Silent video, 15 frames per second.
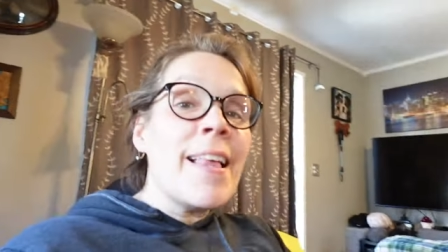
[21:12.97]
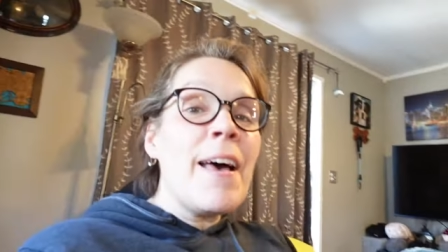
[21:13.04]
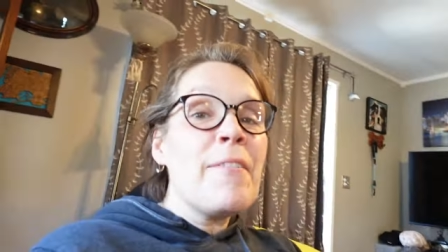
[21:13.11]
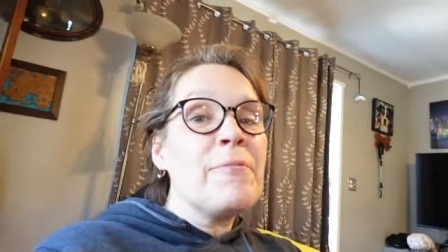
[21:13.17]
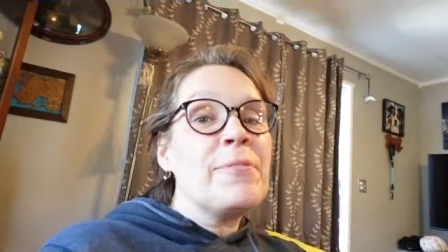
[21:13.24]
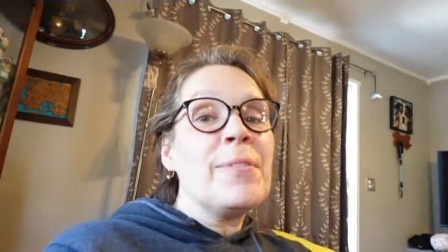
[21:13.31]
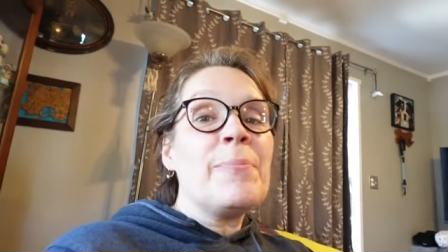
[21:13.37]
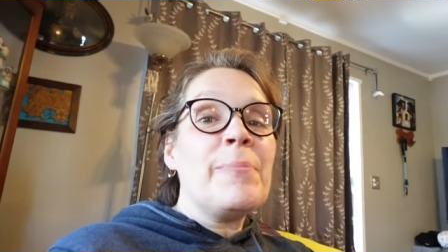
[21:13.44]

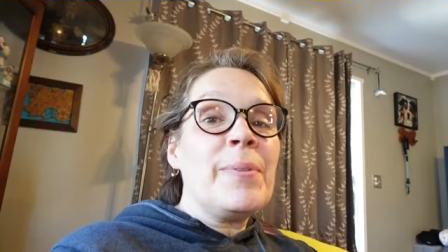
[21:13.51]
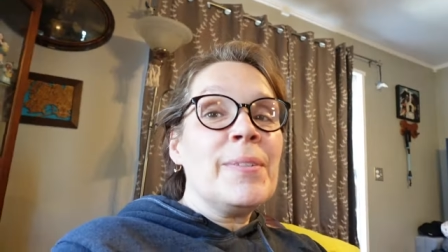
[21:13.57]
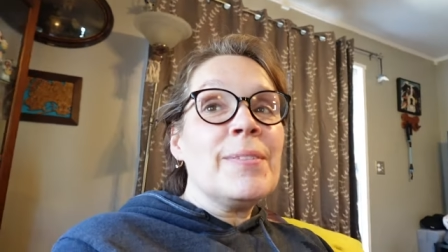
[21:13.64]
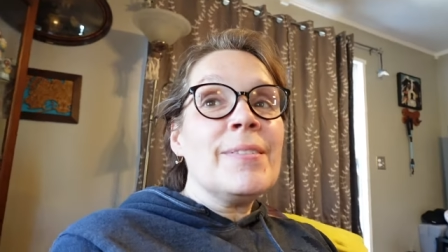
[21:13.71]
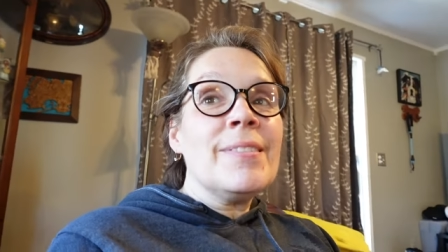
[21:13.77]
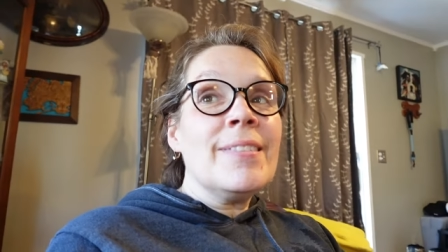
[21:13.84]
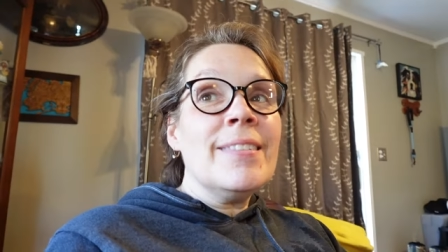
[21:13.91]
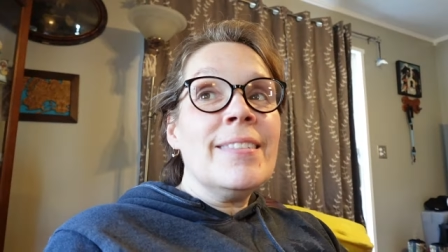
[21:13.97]
left,
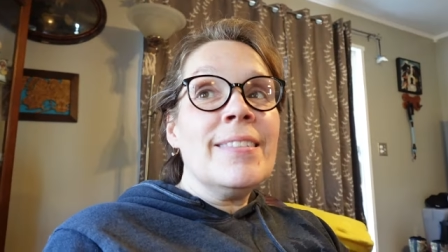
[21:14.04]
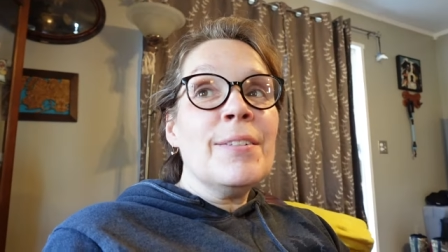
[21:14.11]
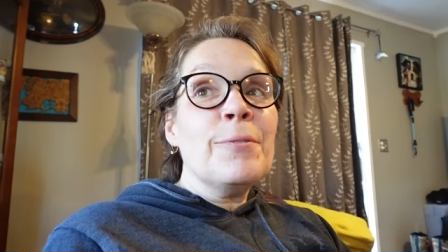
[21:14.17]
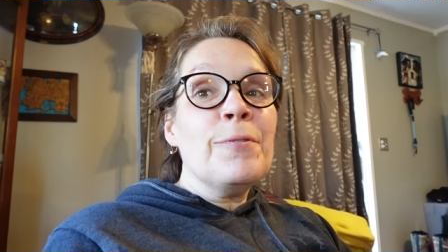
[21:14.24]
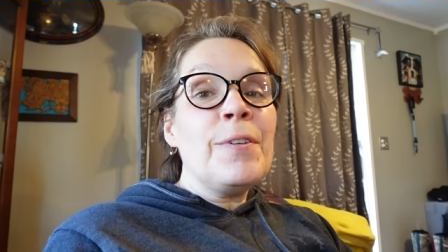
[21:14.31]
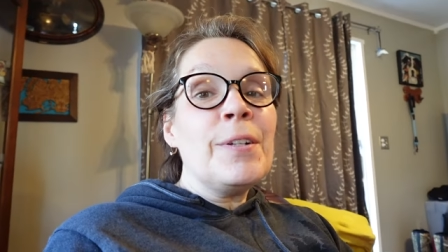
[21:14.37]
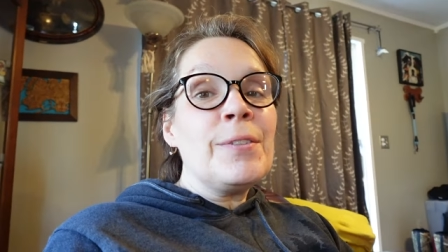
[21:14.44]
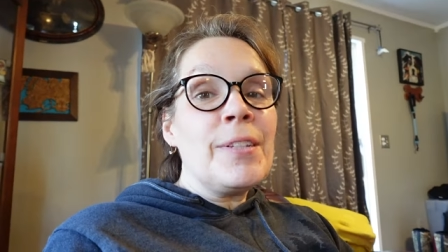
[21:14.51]
but she still
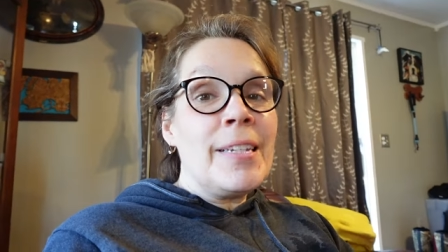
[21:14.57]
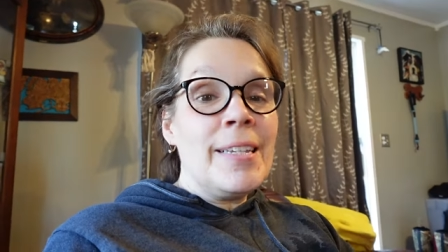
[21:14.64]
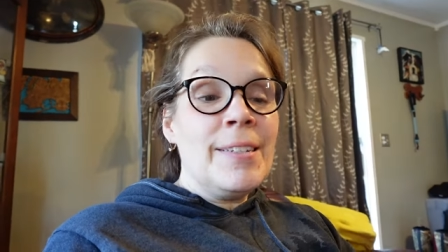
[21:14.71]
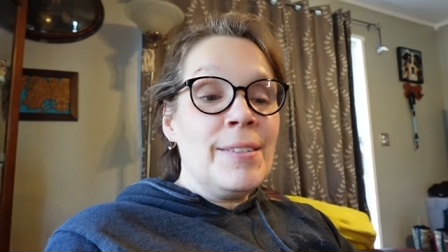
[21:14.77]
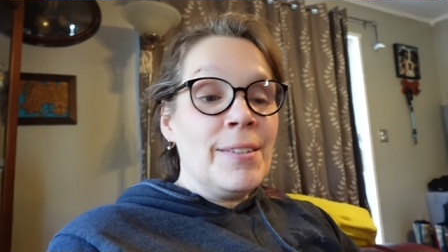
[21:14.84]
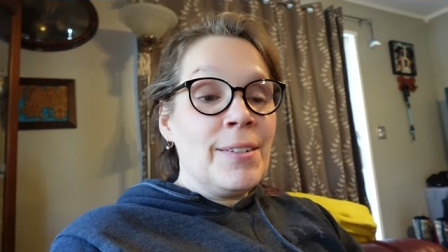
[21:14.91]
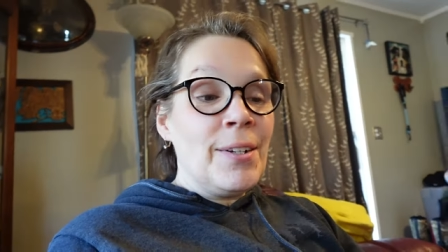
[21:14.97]
felt the need to